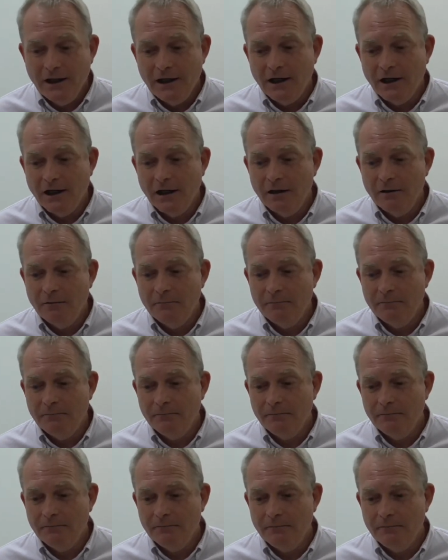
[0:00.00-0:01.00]

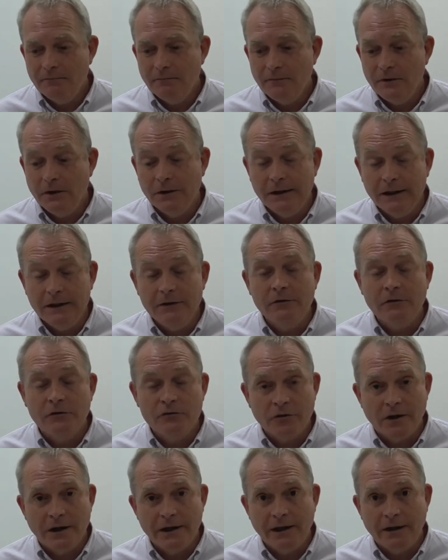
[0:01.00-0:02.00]
Um, you need to
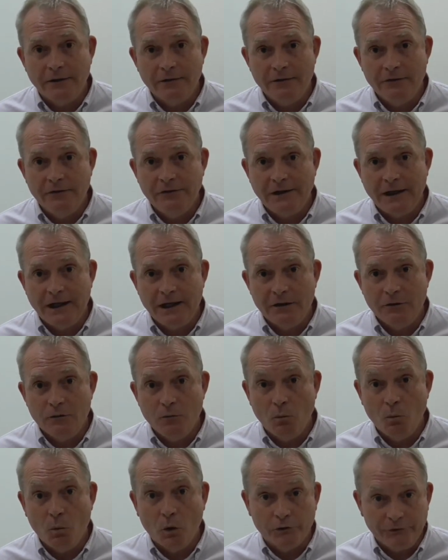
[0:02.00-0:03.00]
try and understand
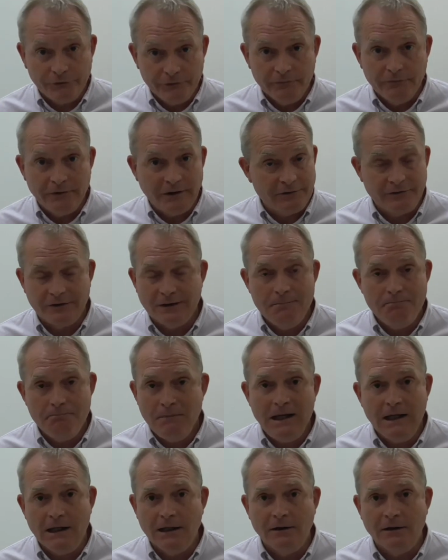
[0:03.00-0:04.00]
what does it
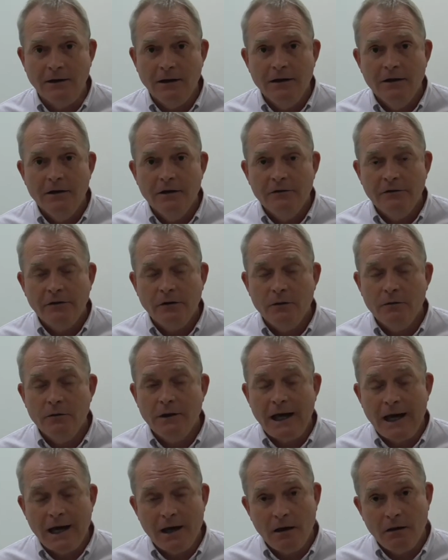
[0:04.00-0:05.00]
mean.
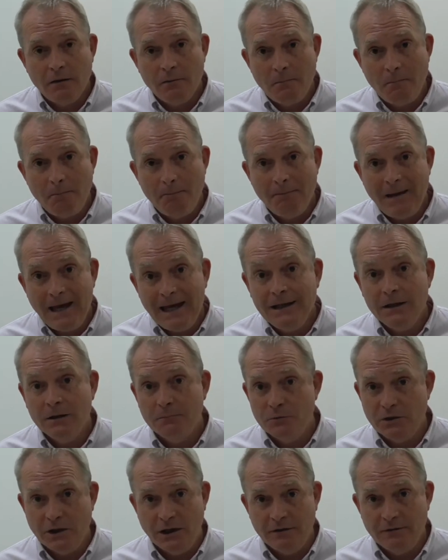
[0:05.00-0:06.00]
So our main
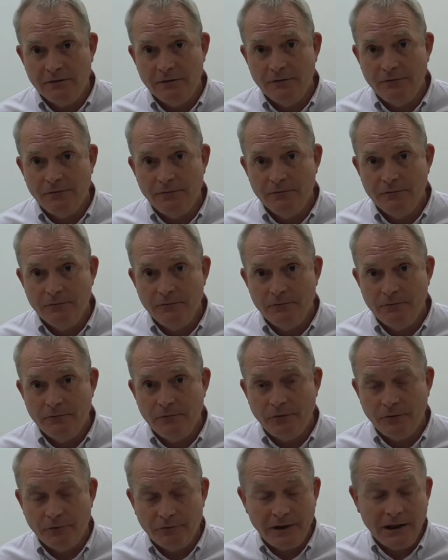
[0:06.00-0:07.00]
objective
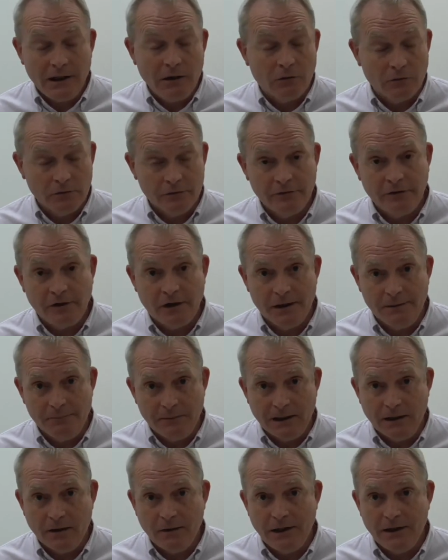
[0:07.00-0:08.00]
for a very long time
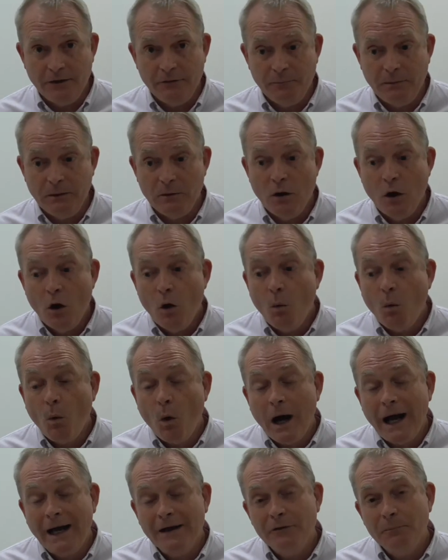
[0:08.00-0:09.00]
now has been
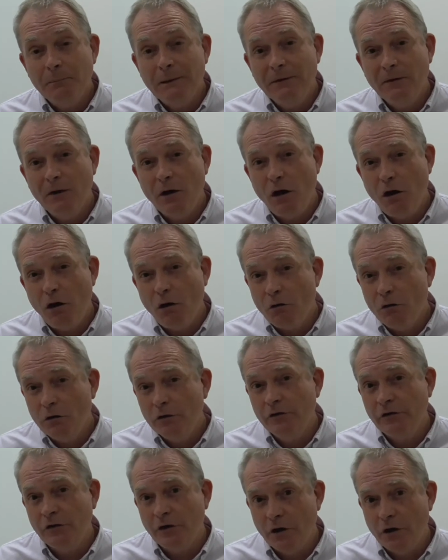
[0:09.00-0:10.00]
what has been the
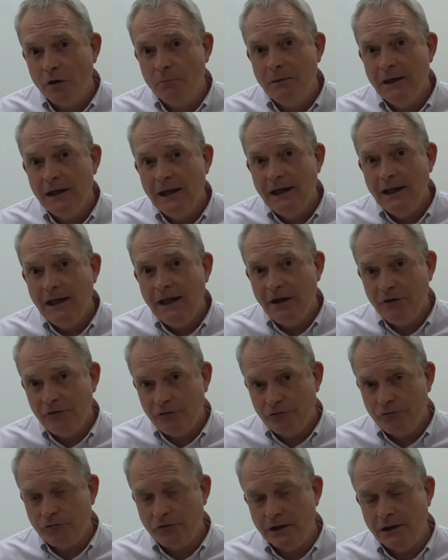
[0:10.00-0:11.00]
long-term
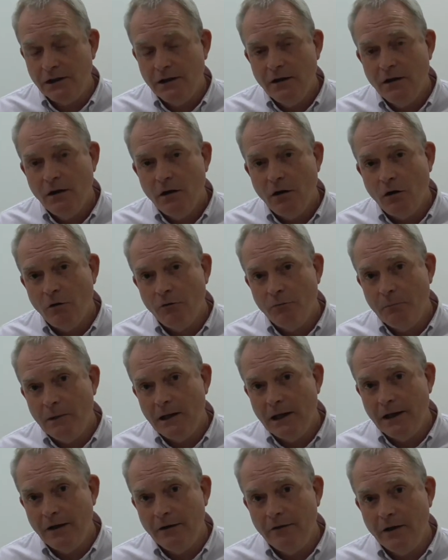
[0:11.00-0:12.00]
history of
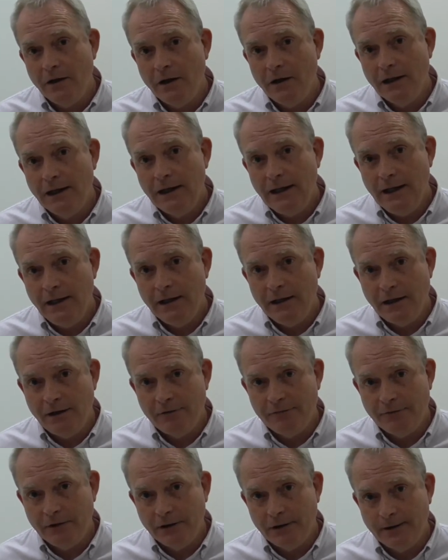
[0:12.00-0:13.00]
malaria in
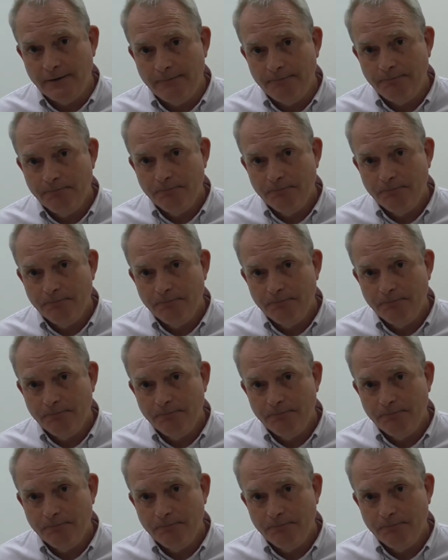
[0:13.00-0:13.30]
Africa.